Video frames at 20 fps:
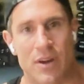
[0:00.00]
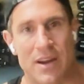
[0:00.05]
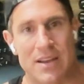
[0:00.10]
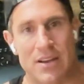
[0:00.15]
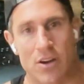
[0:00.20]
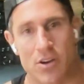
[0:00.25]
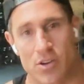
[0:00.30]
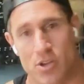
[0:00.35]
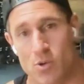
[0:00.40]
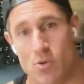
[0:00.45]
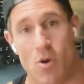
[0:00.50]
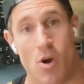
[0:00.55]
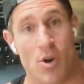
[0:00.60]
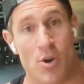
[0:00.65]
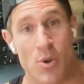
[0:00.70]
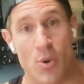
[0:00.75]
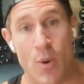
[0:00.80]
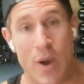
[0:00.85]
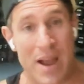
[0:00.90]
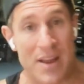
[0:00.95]
Right. Are
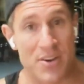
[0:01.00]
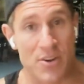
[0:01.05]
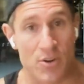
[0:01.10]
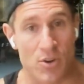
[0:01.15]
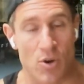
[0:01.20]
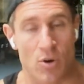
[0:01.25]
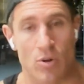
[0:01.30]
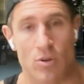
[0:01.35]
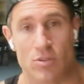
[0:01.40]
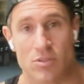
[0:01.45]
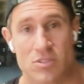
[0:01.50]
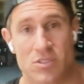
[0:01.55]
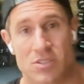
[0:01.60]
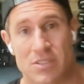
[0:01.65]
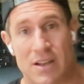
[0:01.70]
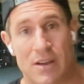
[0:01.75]
you at your goals?